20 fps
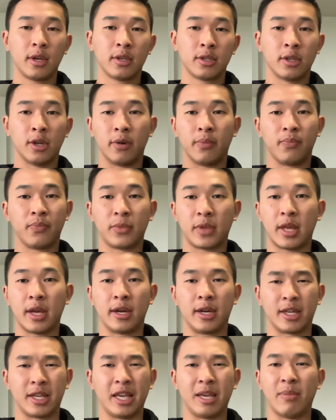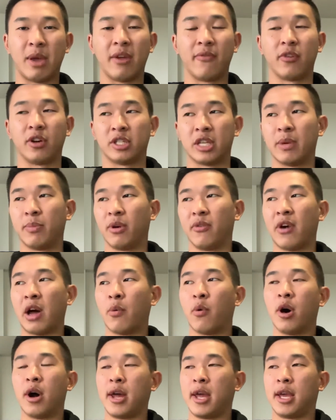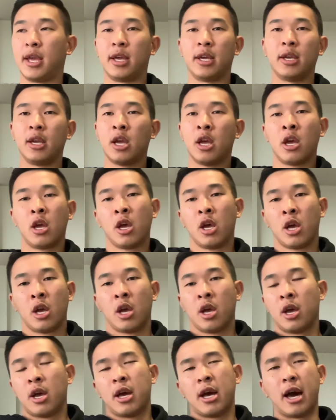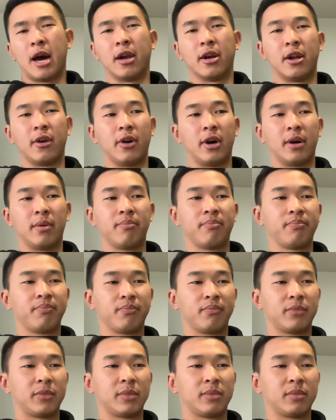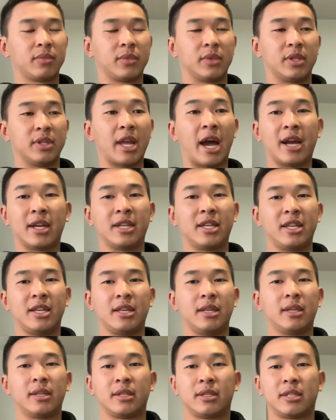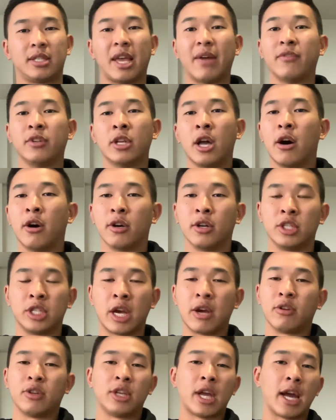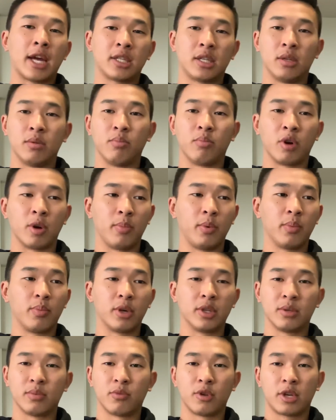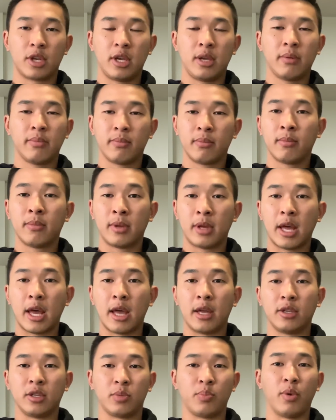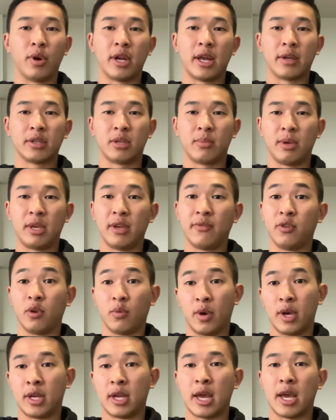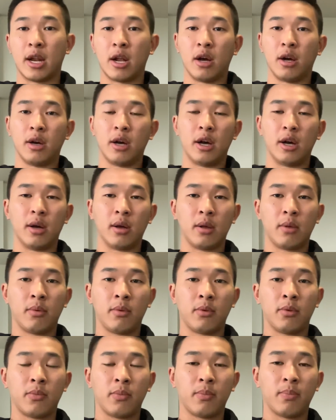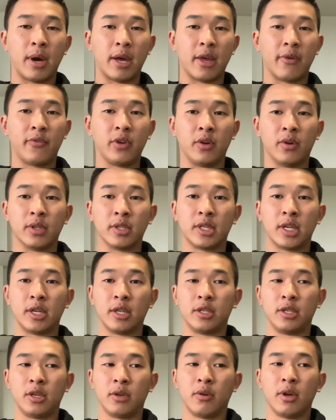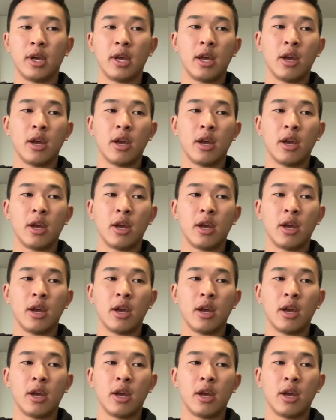So like eBay, for example, if I want a, I don't know, a $97 Jaren Jackson Purple Prizm rookie, just point it out to me if you win and I'll buy it for you and send it to you.